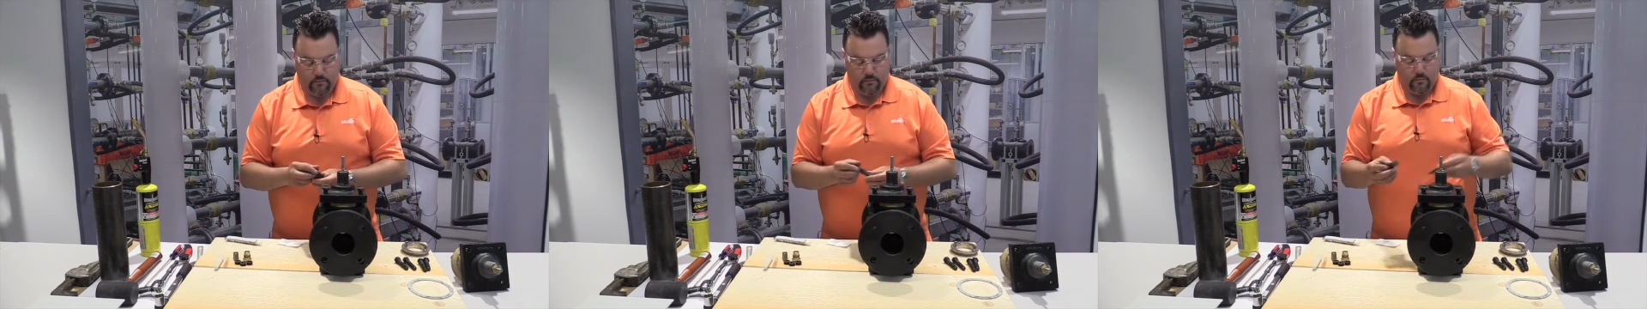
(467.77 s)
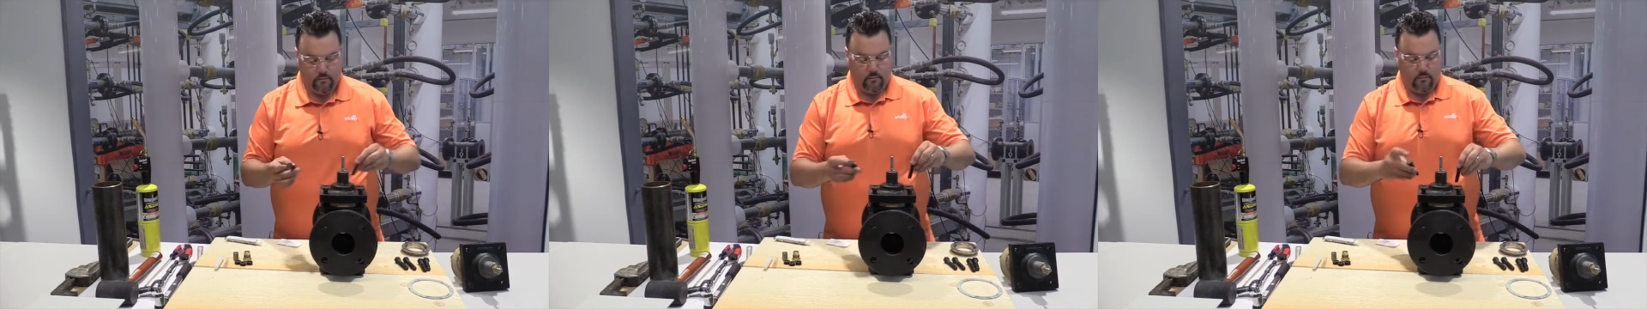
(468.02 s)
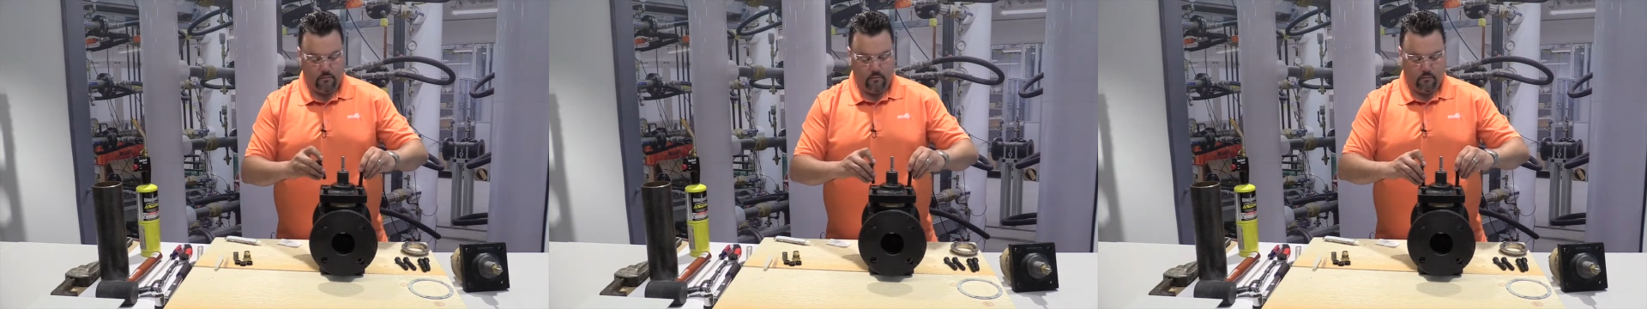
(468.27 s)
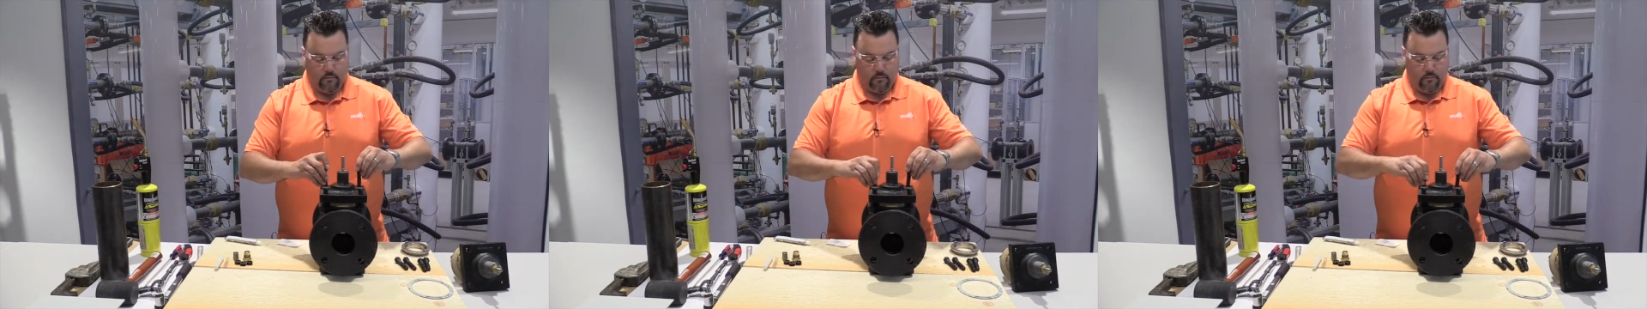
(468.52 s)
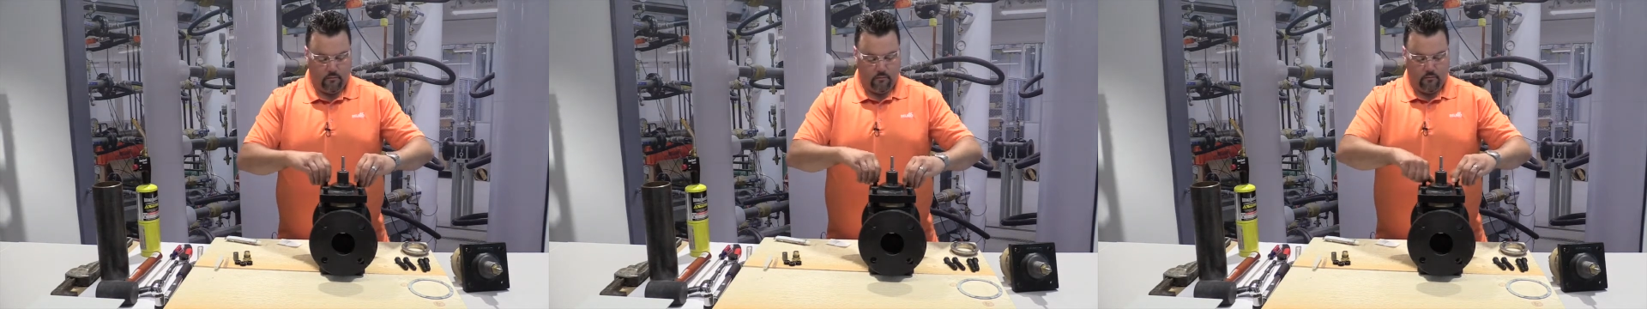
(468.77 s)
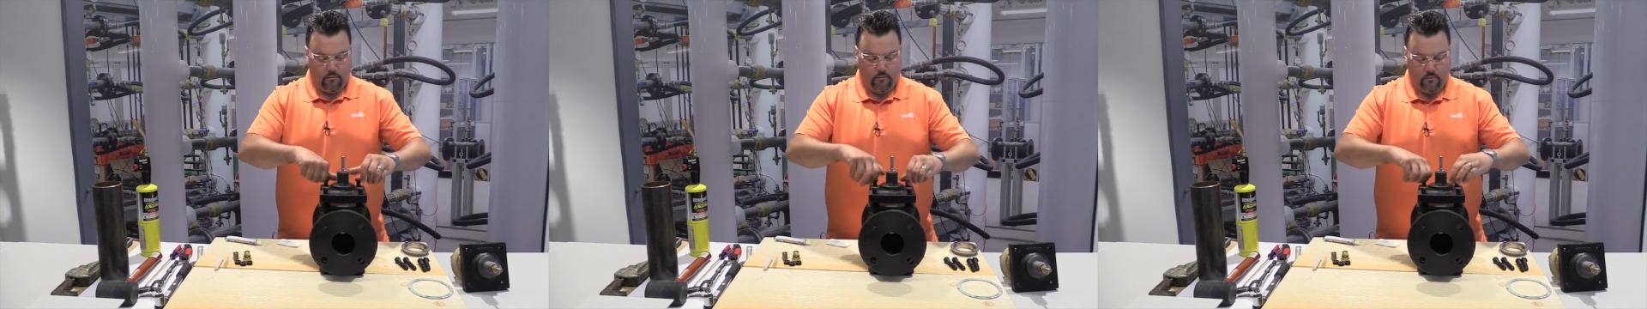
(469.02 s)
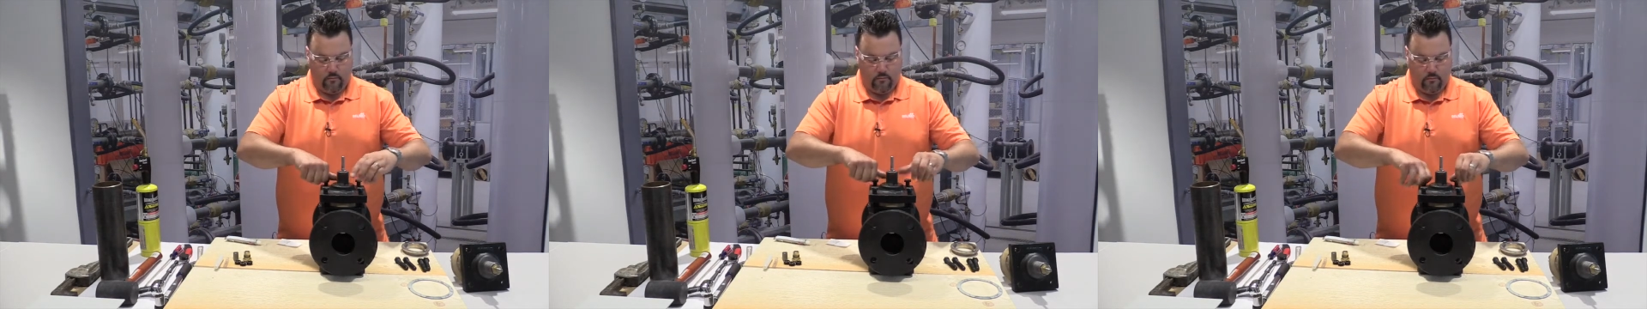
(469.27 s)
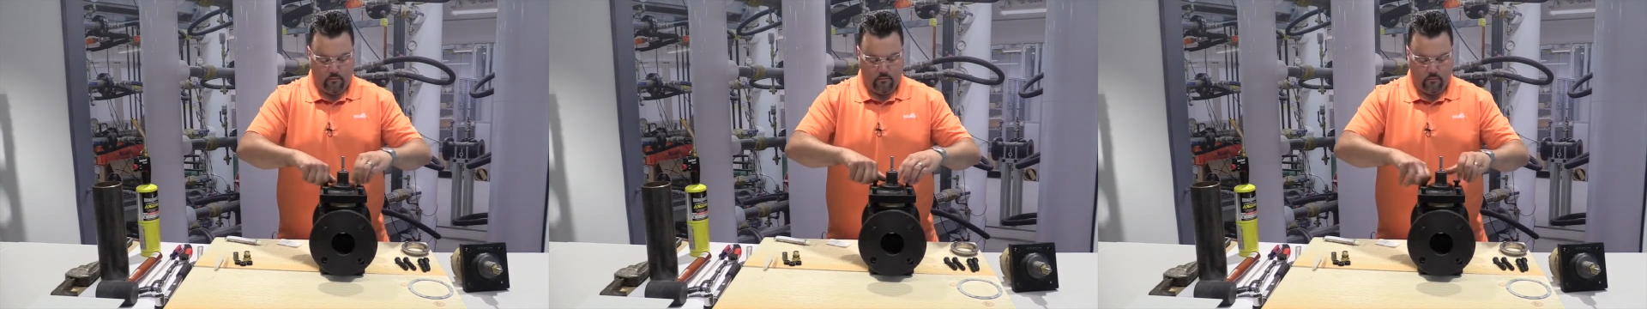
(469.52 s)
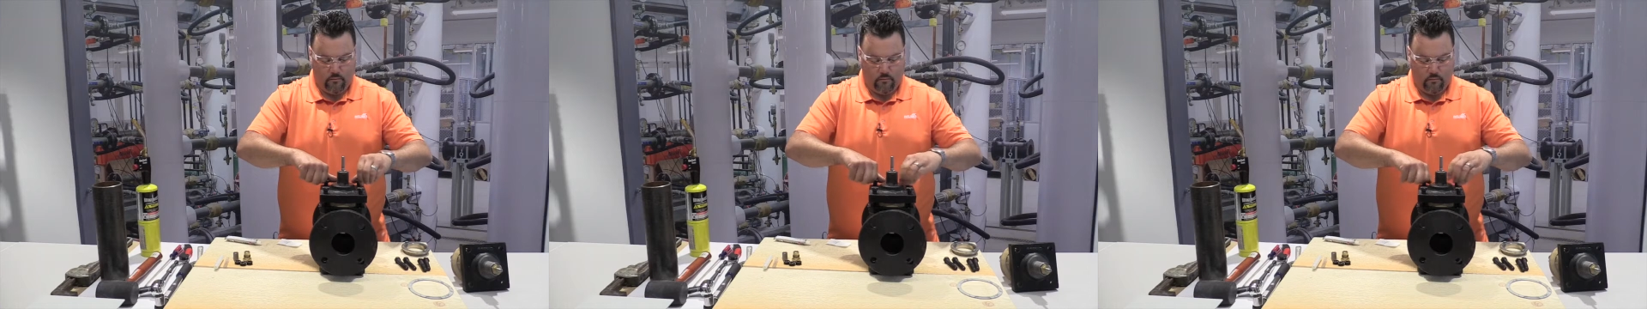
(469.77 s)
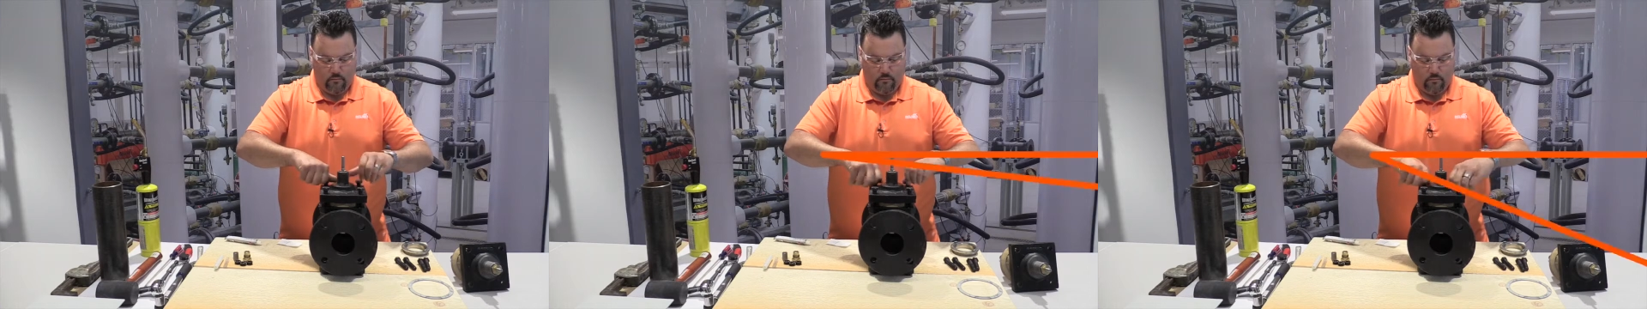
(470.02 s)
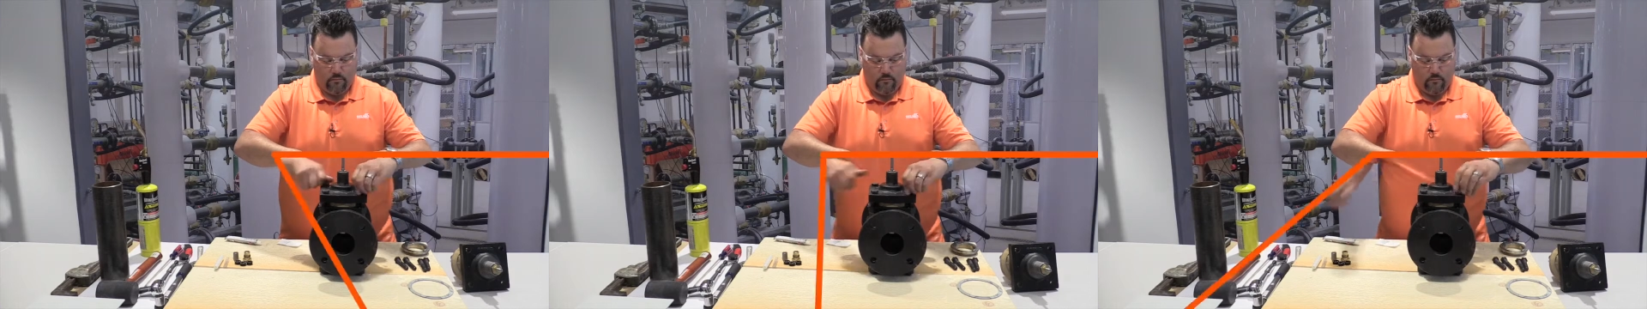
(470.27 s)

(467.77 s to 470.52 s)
Nothing is said.